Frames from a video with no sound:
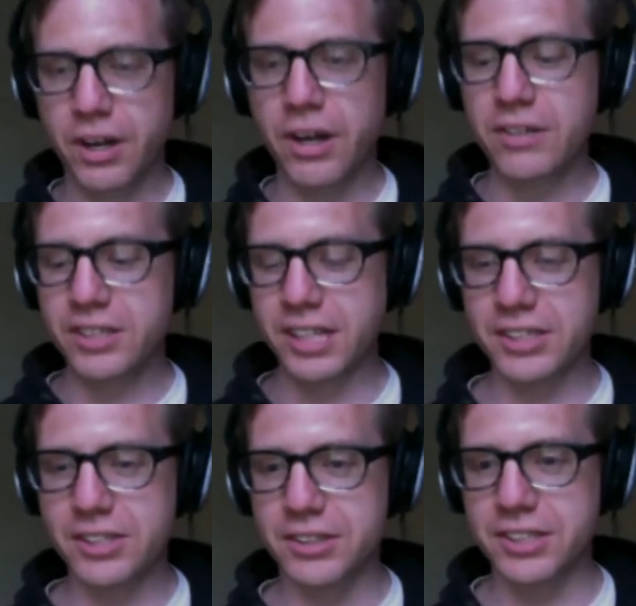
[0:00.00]
Oh, it's
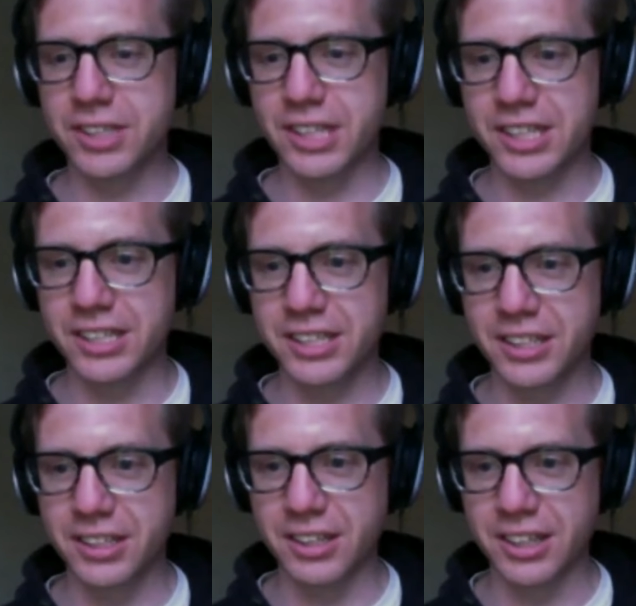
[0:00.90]
nice too. It's in
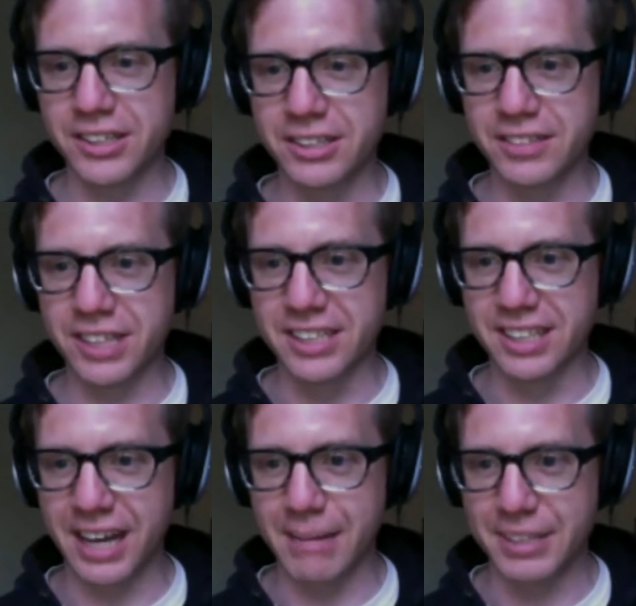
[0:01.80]
the little list of things
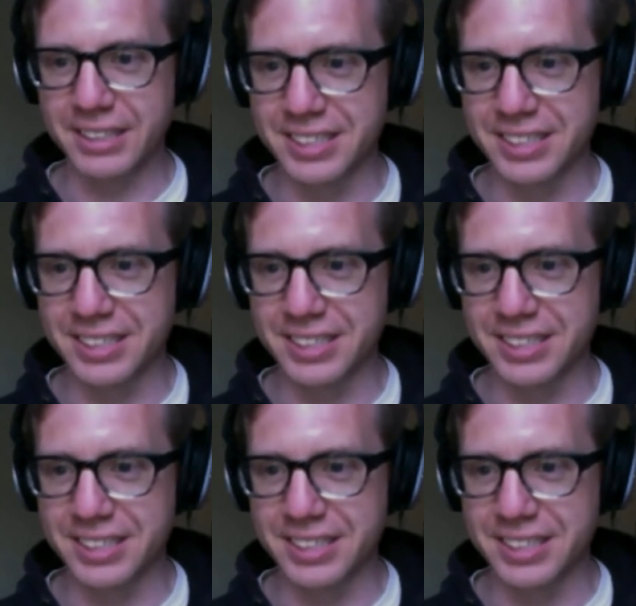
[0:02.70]
that happened.